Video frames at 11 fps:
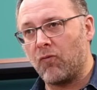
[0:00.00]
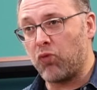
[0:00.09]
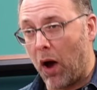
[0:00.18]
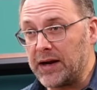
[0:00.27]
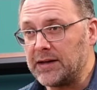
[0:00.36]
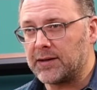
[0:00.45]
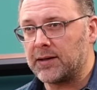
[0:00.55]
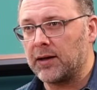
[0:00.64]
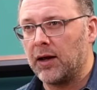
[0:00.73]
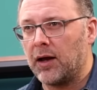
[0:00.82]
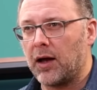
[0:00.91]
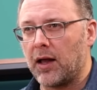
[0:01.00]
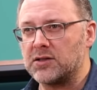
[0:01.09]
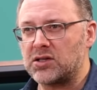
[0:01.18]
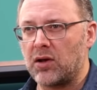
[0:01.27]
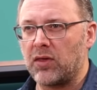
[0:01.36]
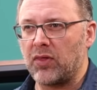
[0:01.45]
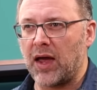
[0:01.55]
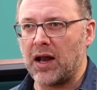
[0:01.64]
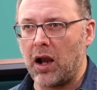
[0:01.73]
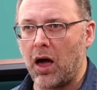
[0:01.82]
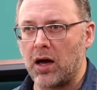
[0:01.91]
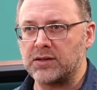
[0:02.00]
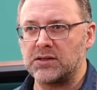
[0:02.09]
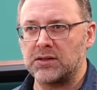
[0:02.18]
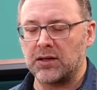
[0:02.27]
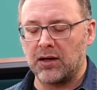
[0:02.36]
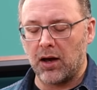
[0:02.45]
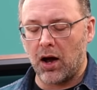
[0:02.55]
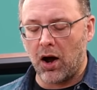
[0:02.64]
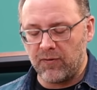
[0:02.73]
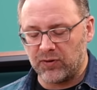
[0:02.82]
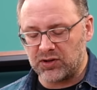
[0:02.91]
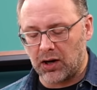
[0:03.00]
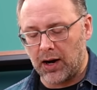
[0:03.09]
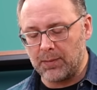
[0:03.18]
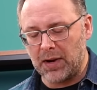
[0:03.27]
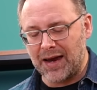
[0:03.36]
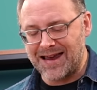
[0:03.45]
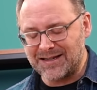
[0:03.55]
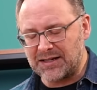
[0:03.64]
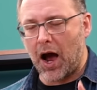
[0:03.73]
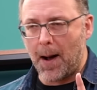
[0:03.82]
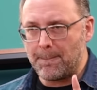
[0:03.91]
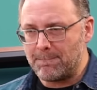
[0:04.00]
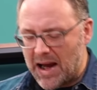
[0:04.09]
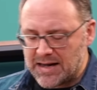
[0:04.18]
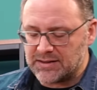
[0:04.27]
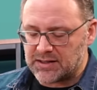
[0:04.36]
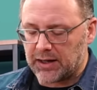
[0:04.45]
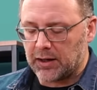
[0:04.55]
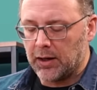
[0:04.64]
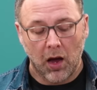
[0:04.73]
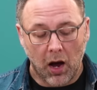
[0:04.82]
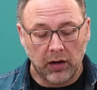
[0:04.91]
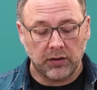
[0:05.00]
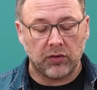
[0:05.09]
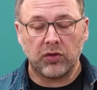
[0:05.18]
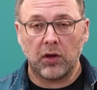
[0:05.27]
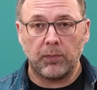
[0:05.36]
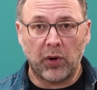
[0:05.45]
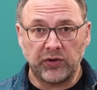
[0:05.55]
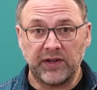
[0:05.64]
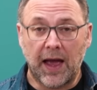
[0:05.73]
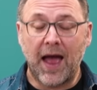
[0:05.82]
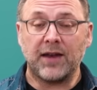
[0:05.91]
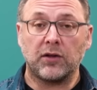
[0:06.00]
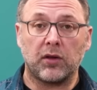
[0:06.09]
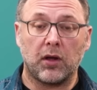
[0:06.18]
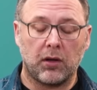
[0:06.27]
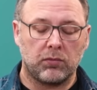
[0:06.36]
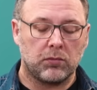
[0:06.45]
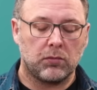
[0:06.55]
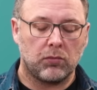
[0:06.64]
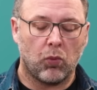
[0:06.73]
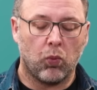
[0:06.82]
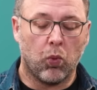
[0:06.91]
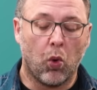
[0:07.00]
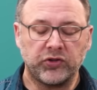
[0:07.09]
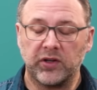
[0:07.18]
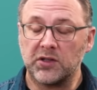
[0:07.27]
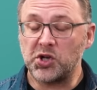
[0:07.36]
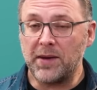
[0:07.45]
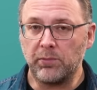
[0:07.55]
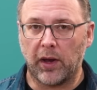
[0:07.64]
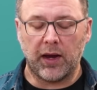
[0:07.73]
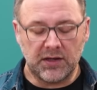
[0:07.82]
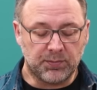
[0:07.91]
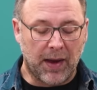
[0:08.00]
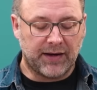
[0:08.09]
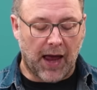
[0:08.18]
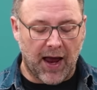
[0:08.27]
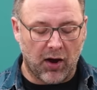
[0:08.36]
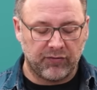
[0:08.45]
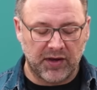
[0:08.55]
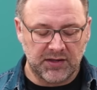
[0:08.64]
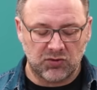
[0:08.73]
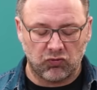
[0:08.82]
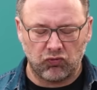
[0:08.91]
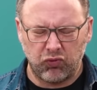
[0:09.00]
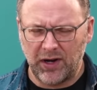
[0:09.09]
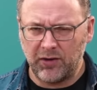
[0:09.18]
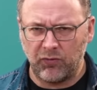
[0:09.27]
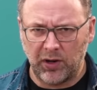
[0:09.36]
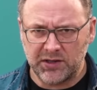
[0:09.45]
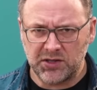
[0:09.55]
right and so that they last over time is amazing. And the body and the water chamber is made out of this really, really